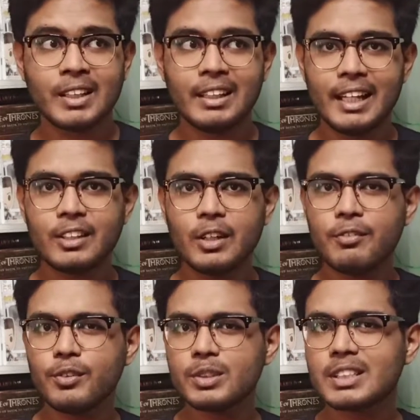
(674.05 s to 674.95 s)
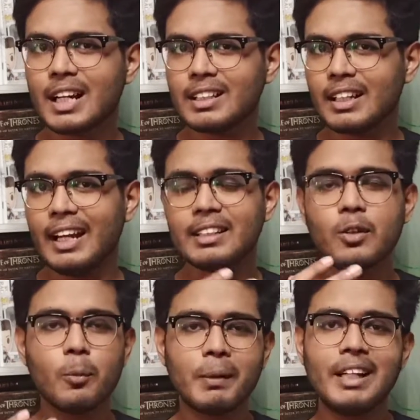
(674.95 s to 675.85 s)
like if you start and
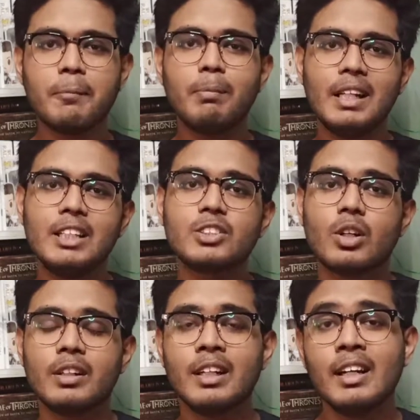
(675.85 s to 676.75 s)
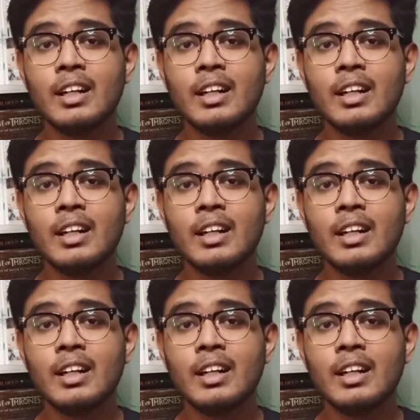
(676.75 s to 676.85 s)
open that playlist on